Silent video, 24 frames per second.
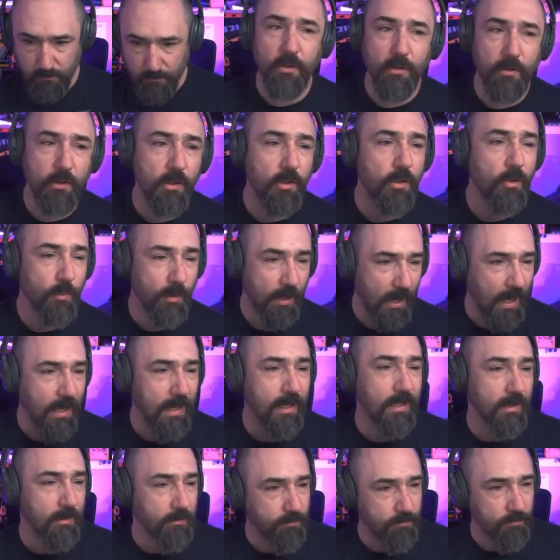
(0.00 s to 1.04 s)
You do what
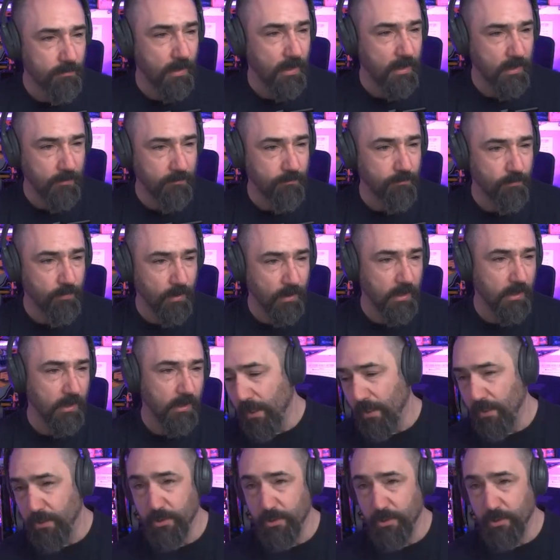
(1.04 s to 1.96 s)
anybody does.